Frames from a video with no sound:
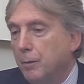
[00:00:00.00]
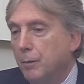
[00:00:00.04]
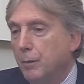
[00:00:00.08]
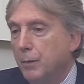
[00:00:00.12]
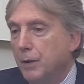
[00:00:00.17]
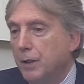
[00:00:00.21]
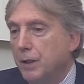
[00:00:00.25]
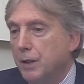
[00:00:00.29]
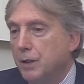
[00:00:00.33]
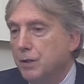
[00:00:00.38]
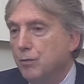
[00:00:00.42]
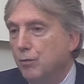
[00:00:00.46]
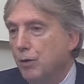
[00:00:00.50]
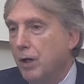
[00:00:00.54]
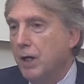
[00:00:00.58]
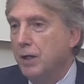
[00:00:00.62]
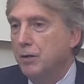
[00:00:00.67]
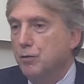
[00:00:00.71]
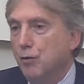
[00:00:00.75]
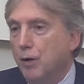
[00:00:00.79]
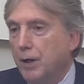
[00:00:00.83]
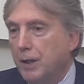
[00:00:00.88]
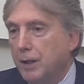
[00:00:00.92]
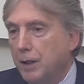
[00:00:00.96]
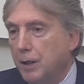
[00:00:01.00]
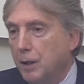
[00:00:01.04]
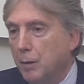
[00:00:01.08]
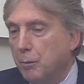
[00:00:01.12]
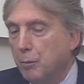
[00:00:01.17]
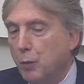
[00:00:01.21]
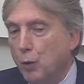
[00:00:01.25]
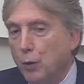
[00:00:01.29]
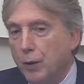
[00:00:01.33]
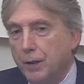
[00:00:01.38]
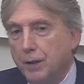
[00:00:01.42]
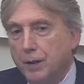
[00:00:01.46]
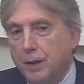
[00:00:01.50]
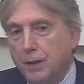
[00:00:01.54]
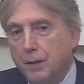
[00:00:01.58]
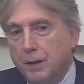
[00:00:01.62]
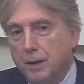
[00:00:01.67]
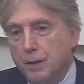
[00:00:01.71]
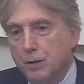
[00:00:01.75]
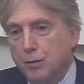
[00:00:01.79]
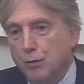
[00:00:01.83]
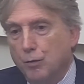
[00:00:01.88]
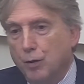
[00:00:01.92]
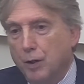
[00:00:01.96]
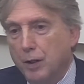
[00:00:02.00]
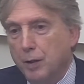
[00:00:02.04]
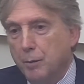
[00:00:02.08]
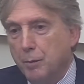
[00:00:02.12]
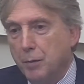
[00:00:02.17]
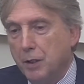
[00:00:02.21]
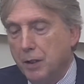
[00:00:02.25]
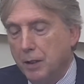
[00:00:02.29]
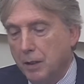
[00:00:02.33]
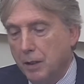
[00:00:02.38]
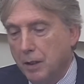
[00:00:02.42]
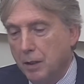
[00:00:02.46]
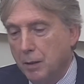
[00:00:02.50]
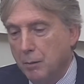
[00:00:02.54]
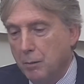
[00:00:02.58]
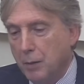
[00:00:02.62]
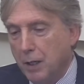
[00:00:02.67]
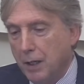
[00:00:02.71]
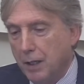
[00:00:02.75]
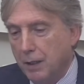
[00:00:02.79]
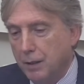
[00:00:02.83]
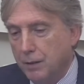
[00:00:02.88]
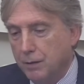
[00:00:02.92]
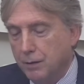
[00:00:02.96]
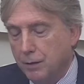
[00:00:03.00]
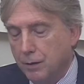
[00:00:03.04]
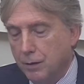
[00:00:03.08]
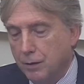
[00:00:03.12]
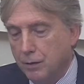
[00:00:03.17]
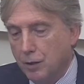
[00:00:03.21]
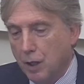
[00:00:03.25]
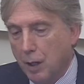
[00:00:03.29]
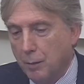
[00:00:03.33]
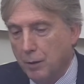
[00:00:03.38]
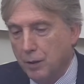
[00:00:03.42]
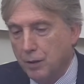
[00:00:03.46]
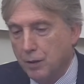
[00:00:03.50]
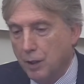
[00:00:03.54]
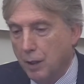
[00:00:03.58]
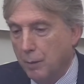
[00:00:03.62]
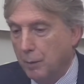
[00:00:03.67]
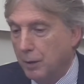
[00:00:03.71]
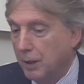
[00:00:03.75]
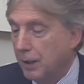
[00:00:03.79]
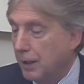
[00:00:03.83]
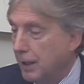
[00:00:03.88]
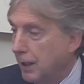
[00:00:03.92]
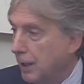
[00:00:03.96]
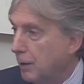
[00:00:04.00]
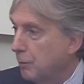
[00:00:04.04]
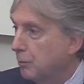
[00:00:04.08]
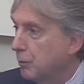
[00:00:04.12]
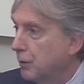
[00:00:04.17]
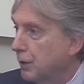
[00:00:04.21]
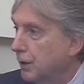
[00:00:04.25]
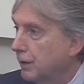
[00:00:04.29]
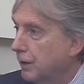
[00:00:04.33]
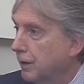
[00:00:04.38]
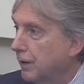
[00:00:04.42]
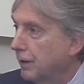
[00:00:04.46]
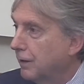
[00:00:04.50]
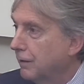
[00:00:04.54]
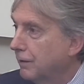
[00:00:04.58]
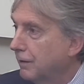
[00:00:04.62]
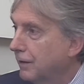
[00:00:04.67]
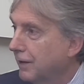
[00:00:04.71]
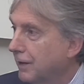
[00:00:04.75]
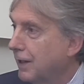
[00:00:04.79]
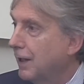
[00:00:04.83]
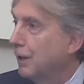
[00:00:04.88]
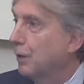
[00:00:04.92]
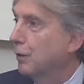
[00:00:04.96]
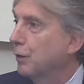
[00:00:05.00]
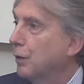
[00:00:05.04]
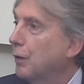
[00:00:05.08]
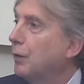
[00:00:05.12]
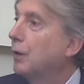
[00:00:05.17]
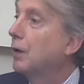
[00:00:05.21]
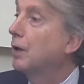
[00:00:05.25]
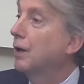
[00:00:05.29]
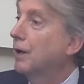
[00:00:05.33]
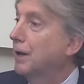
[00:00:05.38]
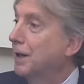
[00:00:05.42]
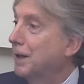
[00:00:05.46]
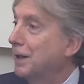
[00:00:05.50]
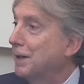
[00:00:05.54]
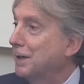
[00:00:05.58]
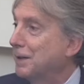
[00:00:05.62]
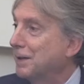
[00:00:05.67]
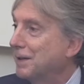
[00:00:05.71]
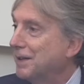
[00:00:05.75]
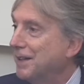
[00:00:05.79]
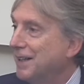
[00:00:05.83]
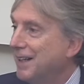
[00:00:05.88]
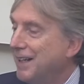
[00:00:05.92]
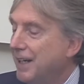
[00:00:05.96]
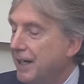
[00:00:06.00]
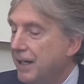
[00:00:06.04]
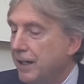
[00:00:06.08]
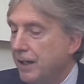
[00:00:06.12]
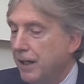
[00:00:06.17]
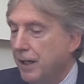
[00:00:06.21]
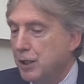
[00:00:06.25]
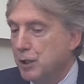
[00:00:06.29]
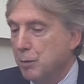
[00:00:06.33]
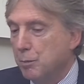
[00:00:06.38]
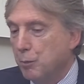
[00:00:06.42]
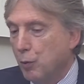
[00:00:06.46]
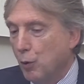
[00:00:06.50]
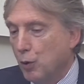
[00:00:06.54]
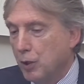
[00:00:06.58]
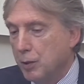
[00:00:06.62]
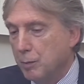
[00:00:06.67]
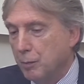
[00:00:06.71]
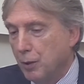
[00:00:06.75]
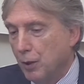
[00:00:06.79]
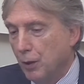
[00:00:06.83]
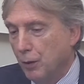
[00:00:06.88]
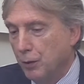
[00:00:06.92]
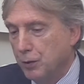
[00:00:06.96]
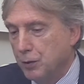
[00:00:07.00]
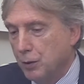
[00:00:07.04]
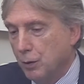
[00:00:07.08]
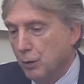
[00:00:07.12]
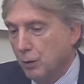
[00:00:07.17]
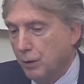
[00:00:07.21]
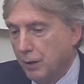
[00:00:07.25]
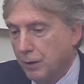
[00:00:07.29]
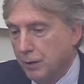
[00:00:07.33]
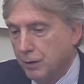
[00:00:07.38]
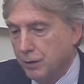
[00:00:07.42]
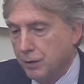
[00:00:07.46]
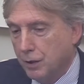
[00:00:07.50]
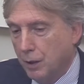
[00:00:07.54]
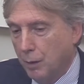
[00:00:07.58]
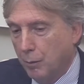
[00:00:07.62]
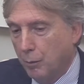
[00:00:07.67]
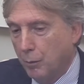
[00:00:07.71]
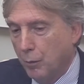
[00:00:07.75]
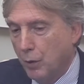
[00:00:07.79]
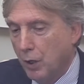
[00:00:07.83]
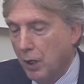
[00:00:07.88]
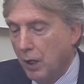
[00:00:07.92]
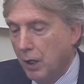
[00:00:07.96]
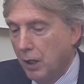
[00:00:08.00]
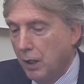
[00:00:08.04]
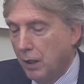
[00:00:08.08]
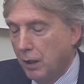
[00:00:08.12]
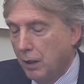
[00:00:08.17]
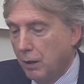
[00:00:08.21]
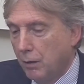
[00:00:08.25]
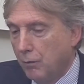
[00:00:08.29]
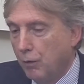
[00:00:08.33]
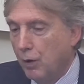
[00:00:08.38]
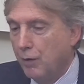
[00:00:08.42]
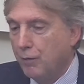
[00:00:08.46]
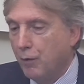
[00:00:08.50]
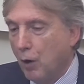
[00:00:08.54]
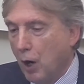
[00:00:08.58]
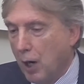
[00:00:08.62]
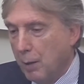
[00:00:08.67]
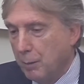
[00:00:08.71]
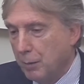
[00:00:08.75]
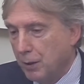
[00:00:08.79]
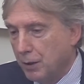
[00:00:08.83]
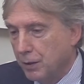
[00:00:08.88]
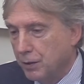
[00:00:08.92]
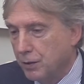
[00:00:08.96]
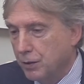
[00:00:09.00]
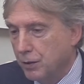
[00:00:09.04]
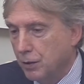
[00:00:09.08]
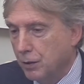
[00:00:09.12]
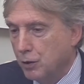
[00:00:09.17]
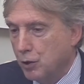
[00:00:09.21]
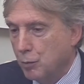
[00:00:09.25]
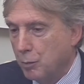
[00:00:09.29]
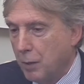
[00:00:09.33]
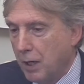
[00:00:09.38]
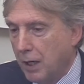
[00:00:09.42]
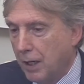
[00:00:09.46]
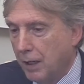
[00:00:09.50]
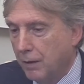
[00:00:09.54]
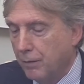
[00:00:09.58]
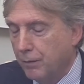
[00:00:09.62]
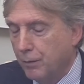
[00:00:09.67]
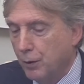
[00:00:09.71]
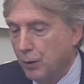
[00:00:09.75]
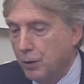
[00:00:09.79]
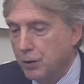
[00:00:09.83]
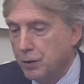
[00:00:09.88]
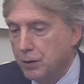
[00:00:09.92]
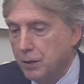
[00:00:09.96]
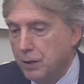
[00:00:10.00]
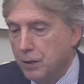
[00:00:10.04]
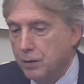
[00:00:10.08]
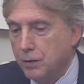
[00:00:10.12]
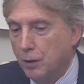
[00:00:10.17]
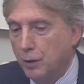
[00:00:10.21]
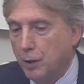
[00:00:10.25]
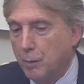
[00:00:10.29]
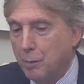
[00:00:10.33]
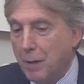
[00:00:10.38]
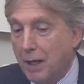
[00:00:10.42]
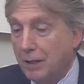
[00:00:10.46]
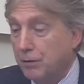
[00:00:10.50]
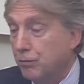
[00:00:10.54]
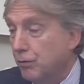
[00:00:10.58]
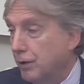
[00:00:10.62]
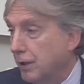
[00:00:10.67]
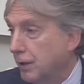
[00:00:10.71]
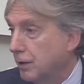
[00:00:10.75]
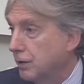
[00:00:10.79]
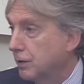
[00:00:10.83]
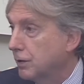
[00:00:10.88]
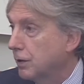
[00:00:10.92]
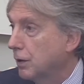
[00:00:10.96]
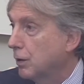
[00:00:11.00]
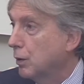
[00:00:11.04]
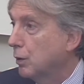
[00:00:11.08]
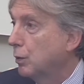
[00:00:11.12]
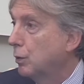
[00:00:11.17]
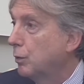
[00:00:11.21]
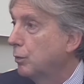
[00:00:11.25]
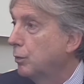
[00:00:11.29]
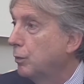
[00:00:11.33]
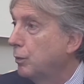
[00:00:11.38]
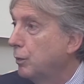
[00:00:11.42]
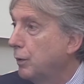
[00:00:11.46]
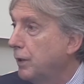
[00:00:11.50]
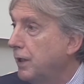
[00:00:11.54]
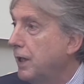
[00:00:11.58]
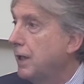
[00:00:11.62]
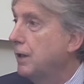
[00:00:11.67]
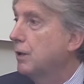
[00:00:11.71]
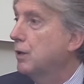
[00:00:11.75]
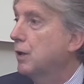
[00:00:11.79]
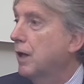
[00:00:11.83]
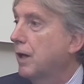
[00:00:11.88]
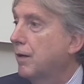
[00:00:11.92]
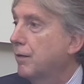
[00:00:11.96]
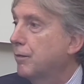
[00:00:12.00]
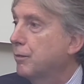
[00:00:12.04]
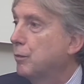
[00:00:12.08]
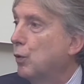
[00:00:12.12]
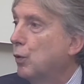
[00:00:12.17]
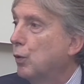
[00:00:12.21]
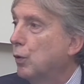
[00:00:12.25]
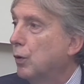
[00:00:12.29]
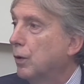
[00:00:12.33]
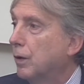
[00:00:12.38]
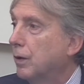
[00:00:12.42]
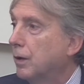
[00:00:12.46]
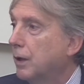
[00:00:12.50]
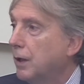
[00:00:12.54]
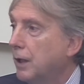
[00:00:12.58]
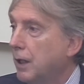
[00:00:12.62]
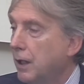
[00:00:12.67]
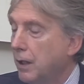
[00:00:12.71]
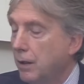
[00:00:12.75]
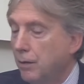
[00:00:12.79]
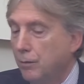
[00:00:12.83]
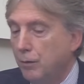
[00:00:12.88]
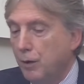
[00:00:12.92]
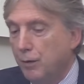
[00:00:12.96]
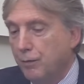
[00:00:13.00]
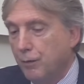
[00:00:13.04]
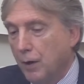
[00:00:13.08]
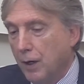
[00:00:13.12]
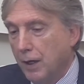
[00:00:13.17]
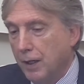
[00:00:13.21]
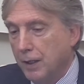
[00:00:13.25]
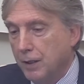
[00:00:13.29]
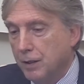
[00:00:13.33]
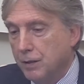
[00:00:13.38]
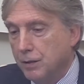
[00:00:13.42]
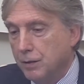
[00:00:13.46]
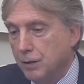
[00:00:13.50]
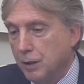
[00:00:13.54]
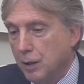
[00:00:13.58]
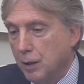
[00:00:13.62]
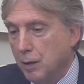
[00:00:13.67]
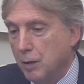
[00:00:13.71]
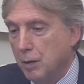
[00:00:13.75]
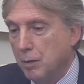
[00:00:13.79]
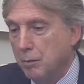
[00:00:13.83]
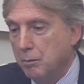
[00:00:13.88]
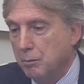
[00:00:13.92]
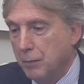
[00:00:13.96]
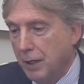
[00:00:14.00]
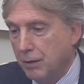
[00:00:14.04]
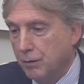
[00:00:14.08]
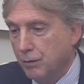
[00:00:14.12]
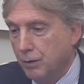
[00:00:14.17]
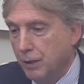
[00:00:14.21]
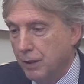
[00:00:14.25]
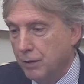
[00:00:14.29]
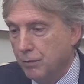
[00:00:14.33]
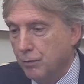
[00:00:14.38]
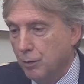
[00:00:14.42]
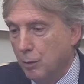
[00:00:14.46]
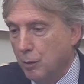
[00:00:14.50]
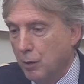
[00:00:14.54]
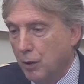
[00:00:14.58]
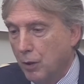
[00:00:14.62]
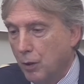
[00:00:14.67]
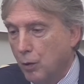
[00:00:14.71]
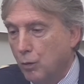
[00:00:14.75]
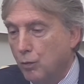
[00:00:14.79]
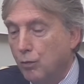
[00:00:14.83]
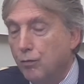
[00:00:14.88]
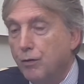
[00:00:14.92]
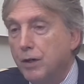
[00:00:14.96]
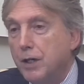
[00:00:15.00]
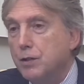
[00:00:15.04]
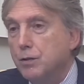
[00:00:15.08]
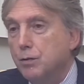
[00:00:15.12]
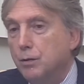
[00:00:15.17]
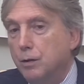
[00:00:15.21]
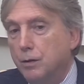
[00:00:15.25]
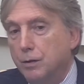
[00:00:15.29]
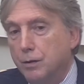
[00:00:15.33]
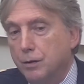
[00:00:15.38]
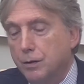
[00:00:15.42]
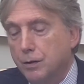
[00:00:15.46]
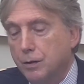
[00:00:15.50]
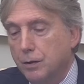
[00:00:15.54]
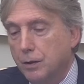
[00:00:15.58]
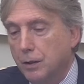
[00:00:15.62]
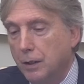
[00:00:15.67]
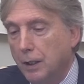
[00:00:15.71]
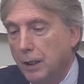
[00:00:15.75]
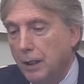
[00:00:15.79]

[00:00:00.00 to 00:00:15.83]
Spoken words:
is reiterating a point that has already been made time and time and again, but I cannot underline. It's important, but also there are some refinements to make. First is on the metrics, so we need to have more refined metrics from our own research